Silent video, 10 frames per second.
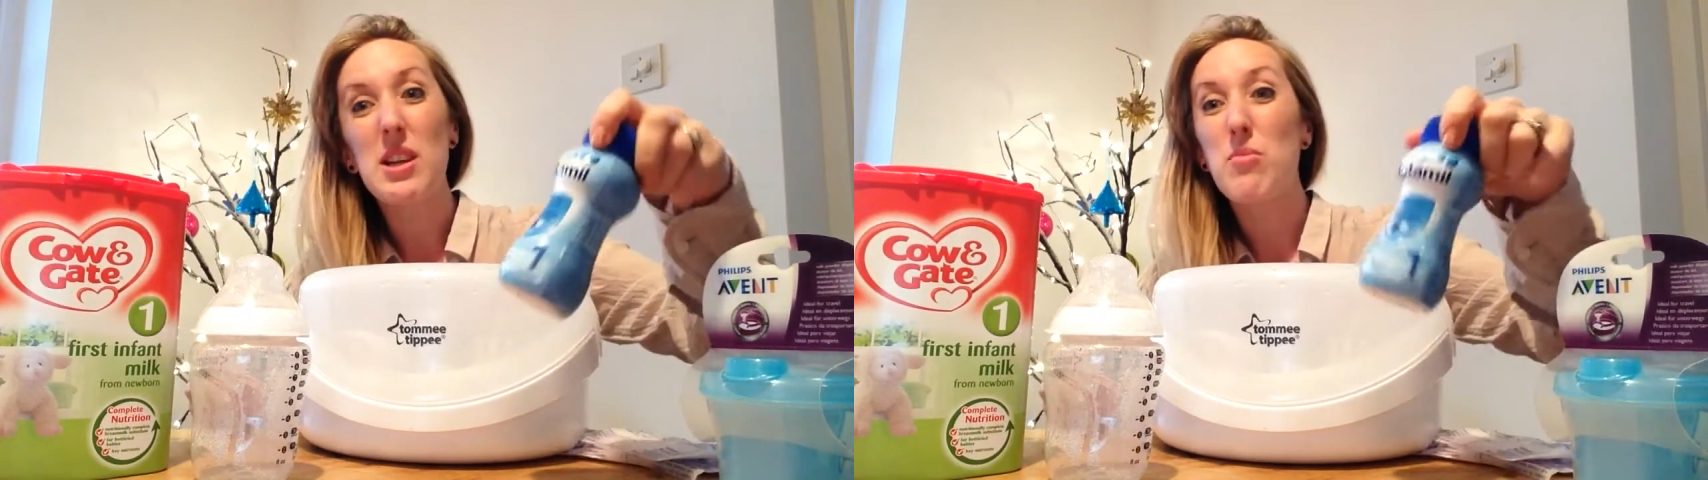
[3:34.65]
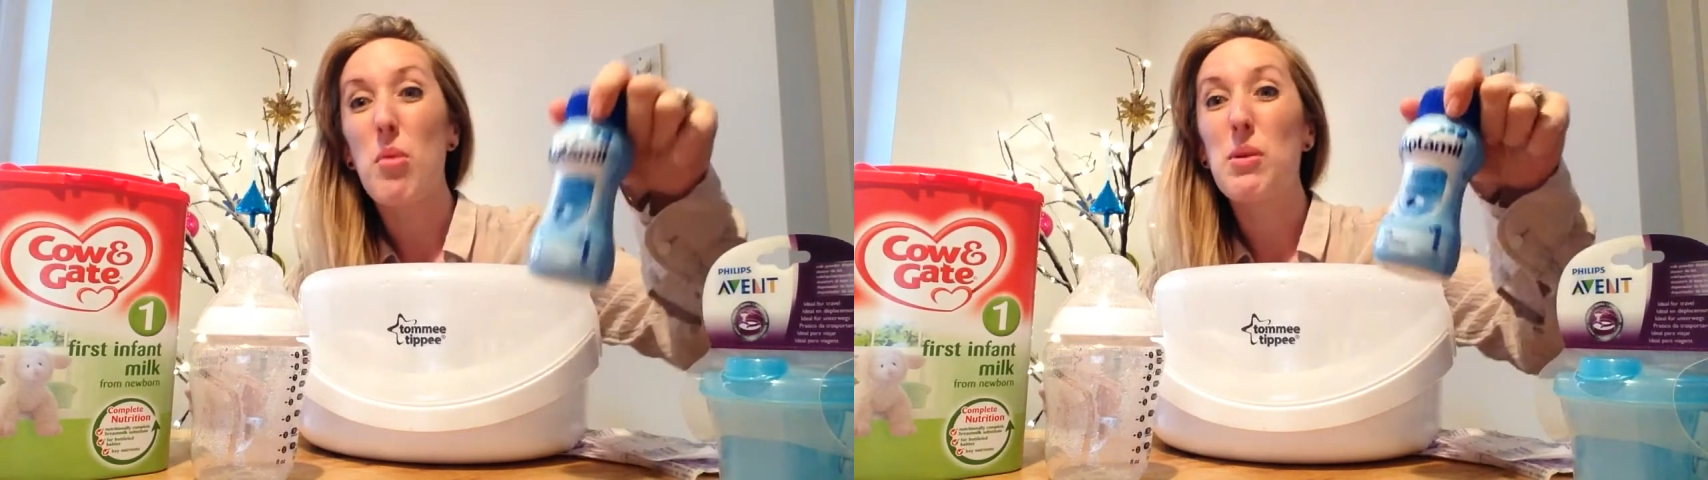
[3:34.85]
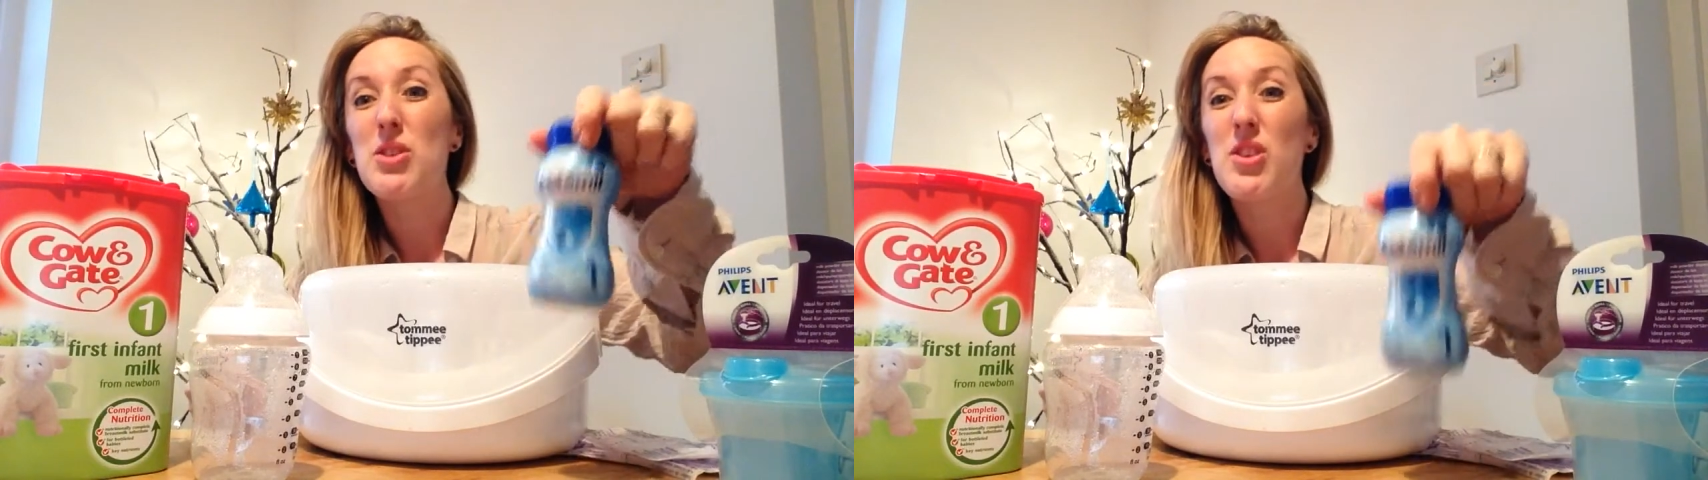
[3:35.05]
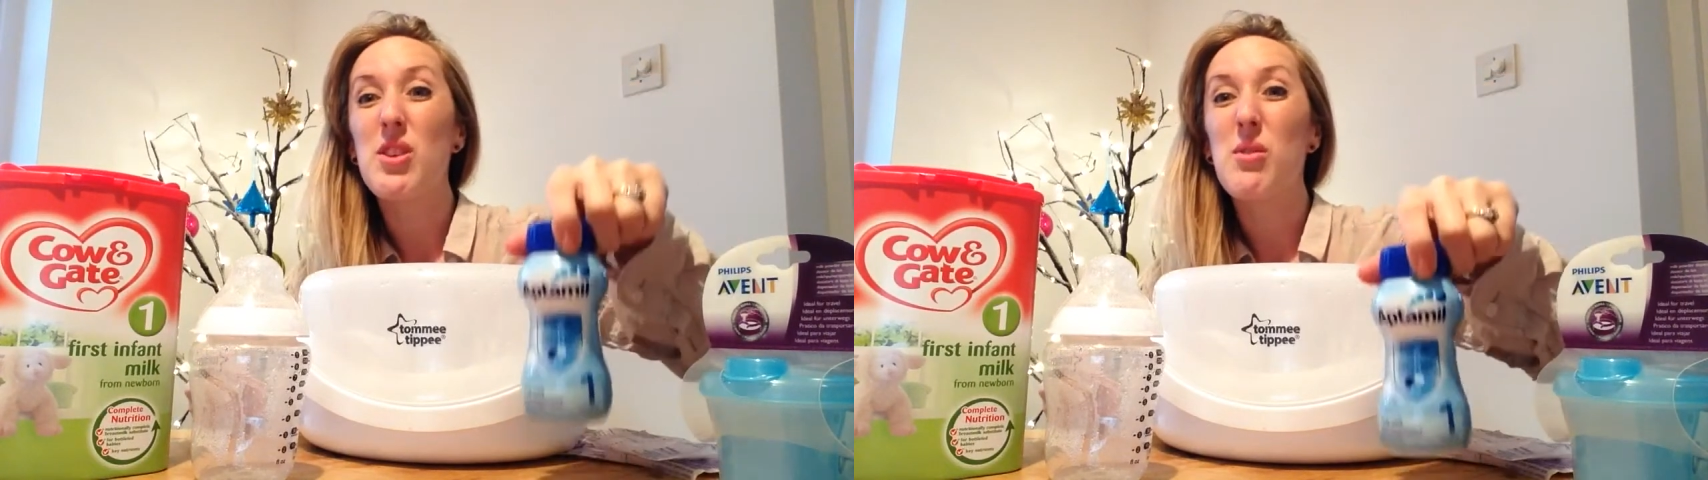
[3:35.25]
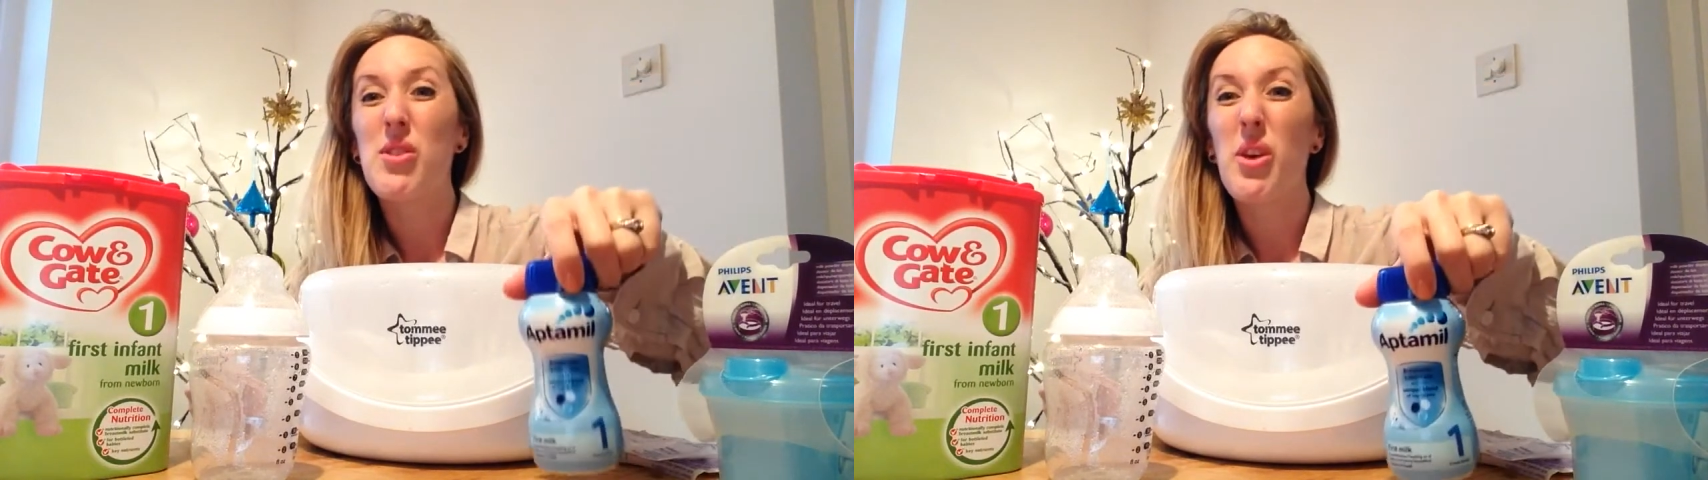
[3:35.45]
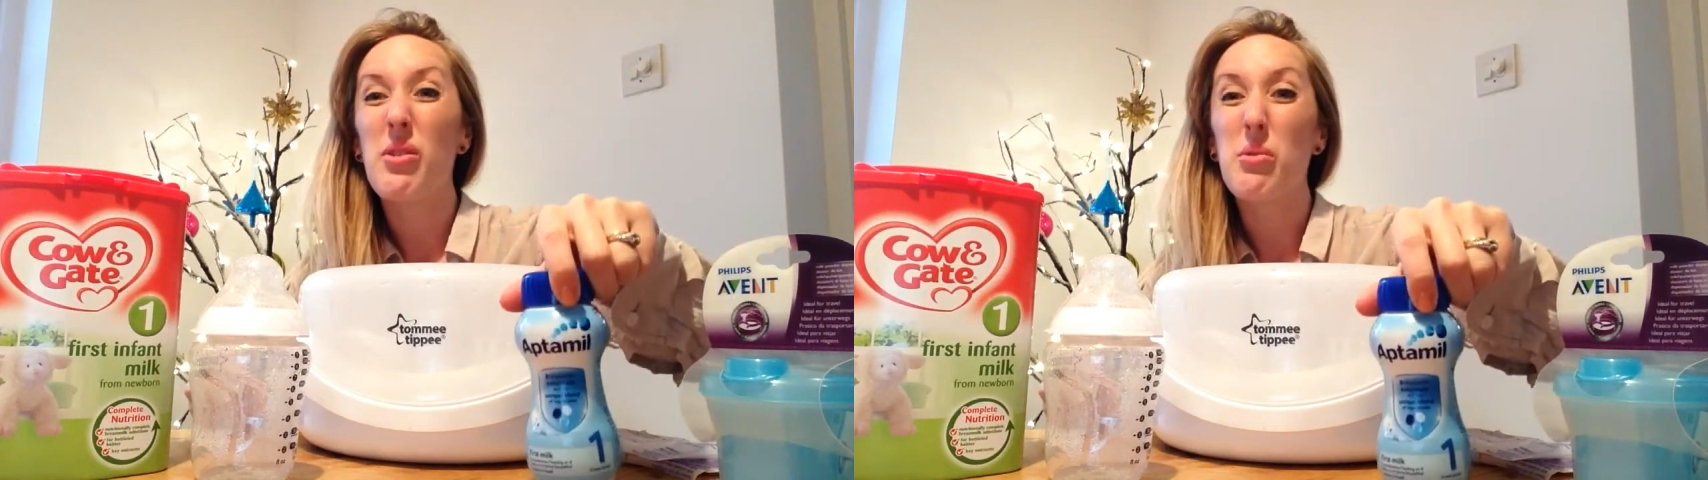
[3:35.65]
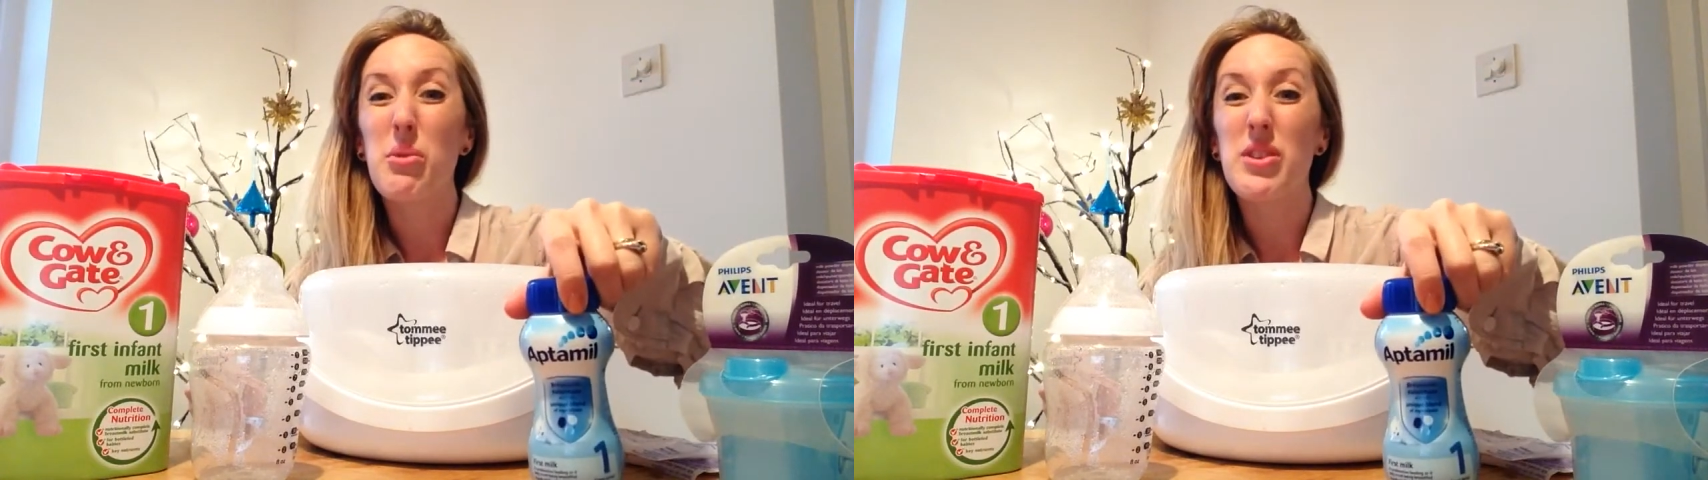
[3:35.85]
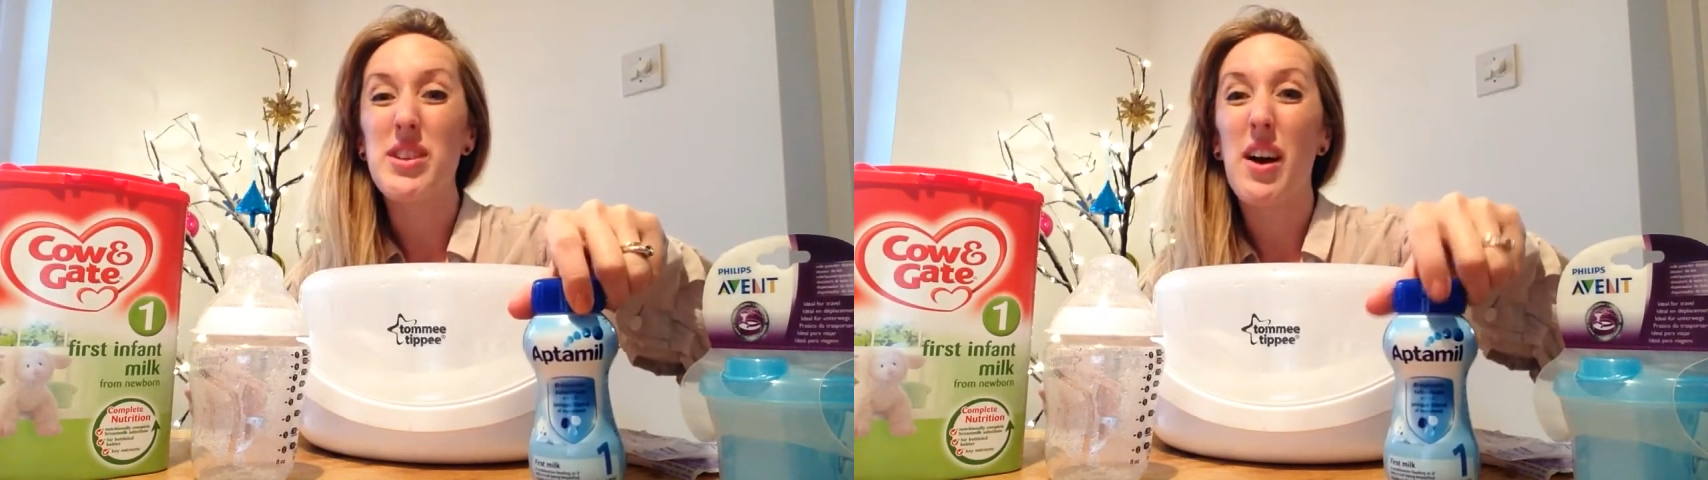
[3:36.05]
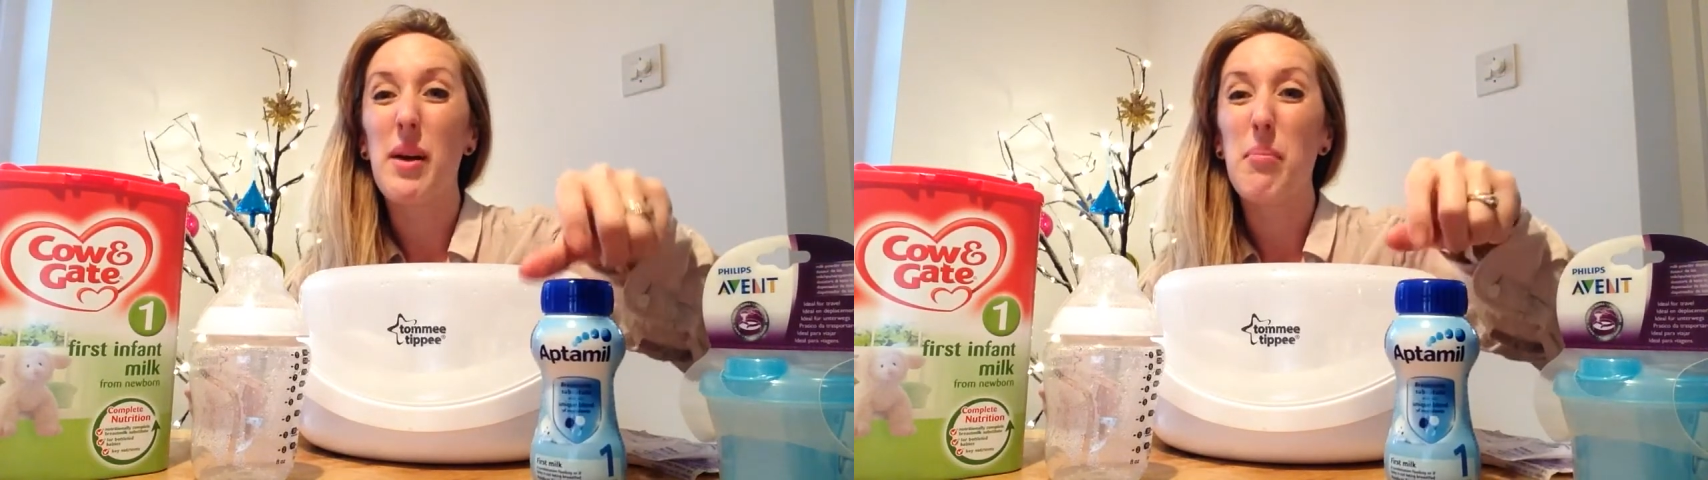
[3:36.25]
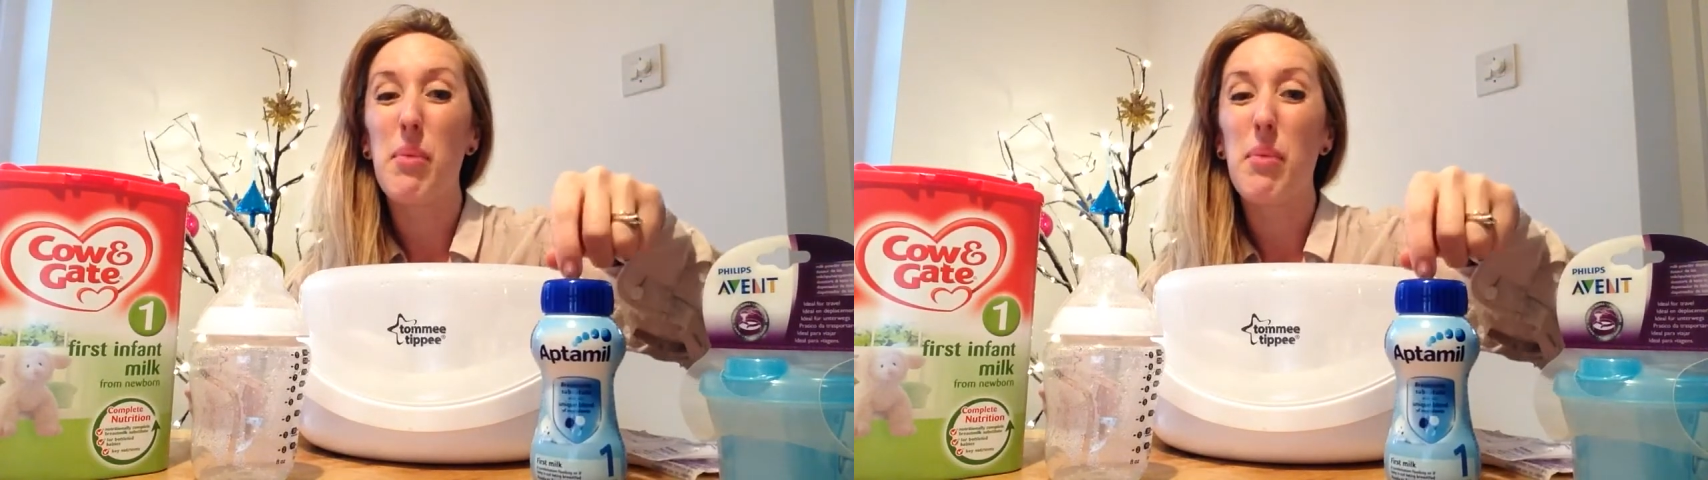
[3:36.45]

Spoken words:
I'd probably just use those all the time,